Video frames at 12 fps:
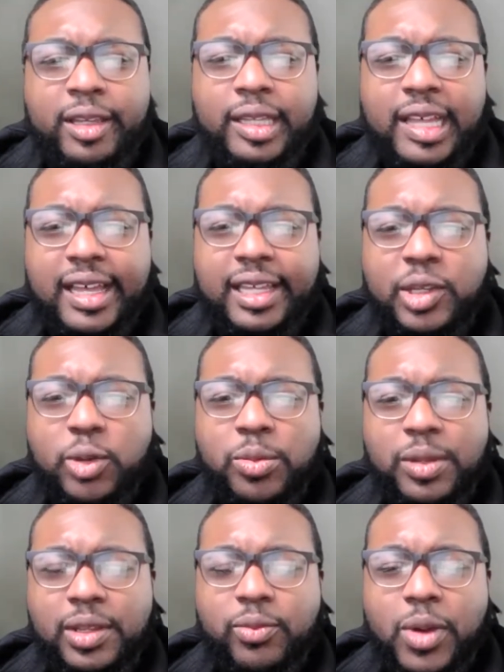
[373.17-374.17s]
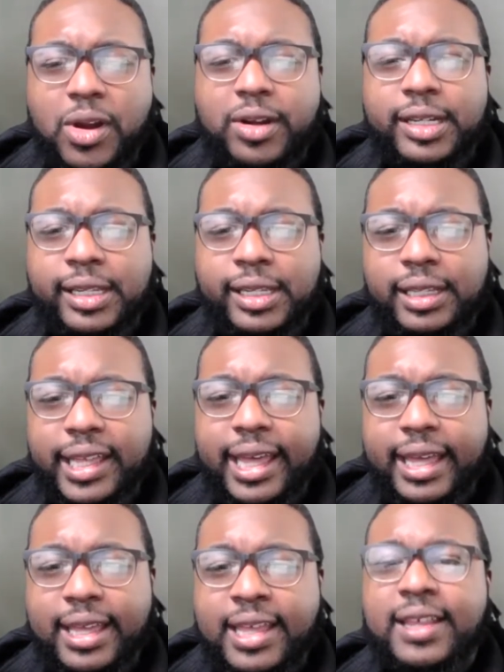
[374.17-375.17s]
Human marketing,
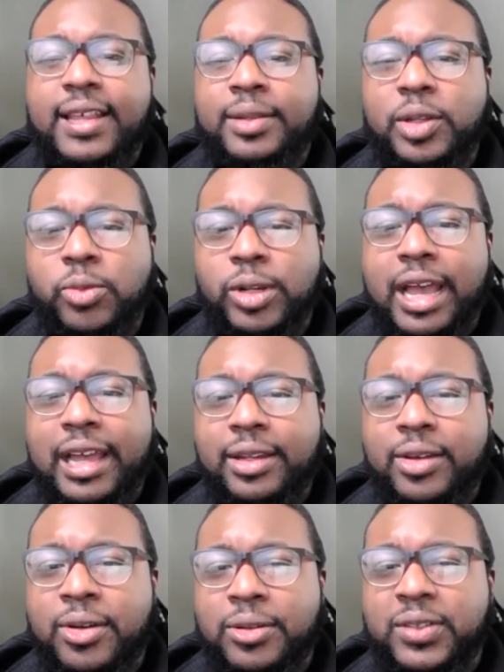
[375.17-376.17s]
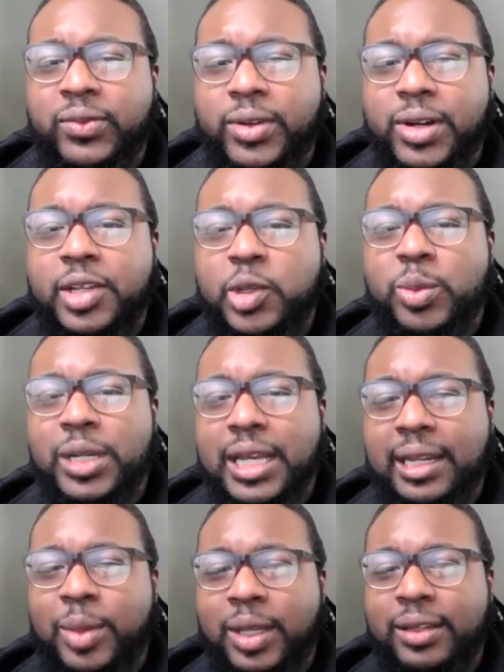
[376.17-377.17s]
and you and I know, is a very human
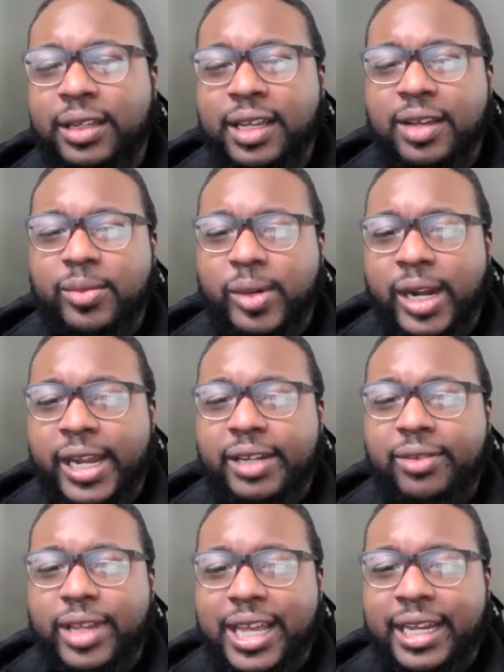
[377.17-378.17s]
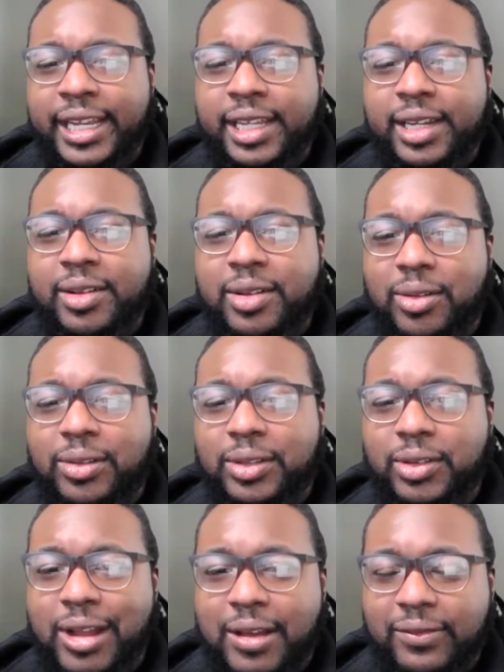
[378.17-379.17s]
element, right? We got to get on the
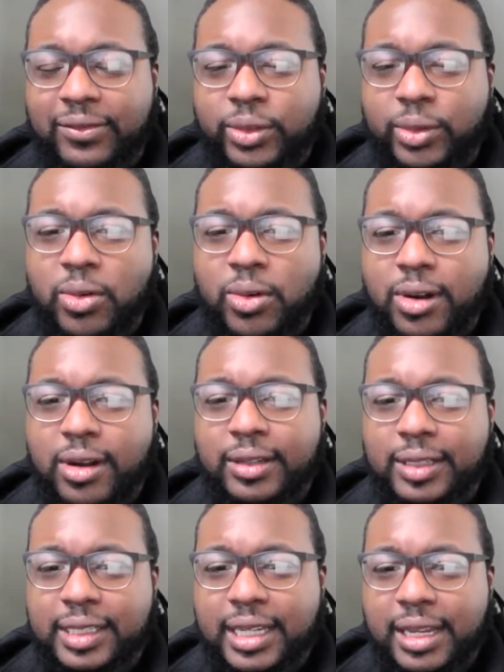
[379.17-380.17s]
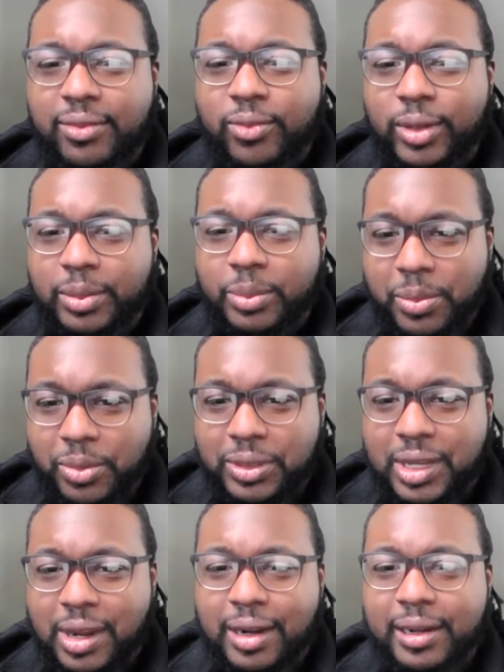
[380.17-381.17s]
ground floor, understand what the people are
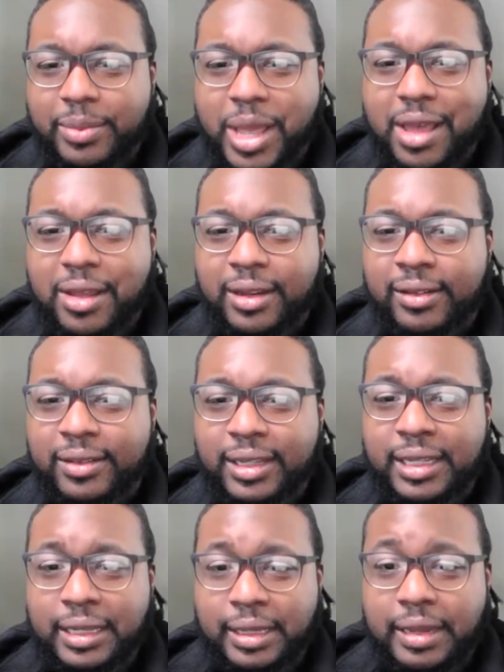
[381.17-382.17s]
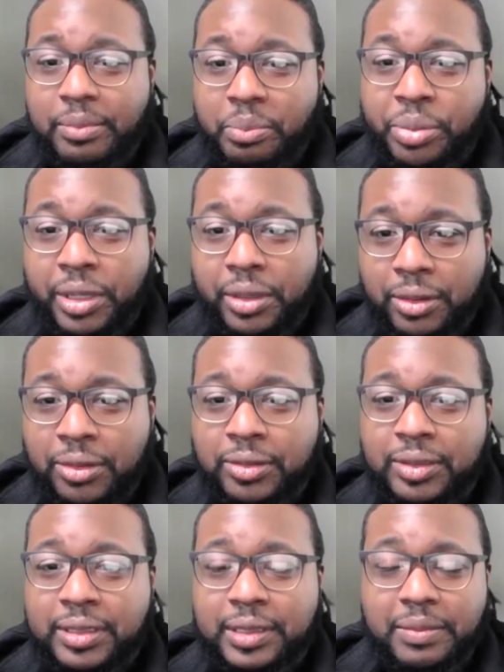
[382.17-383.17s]
talking about, and build
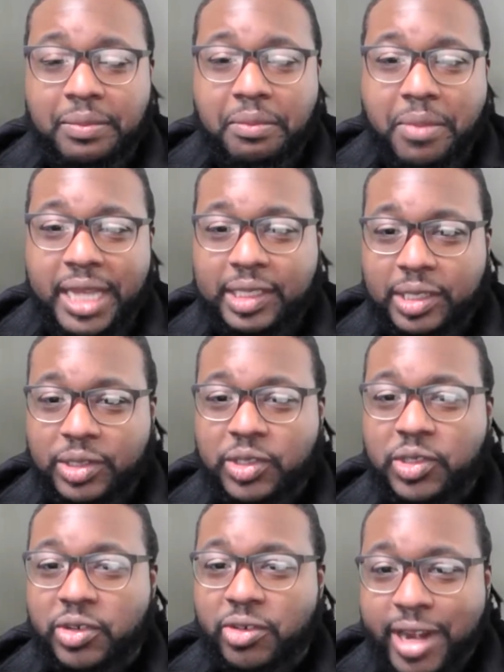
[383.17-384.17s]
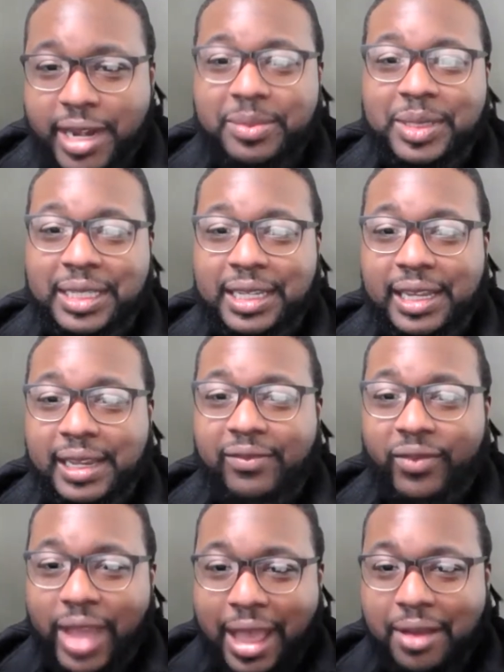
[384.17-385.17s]
message streams and
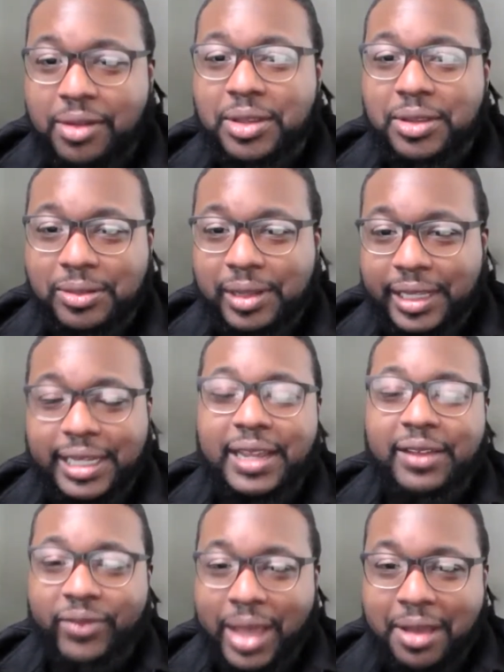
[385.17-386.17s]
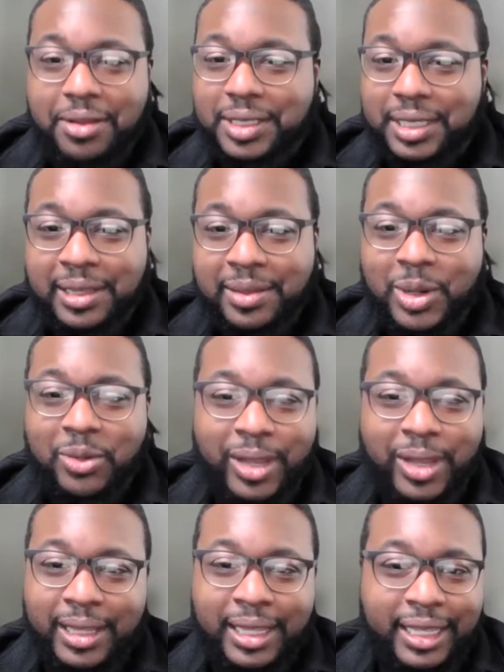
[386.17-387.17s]
value and connect value to them in a way that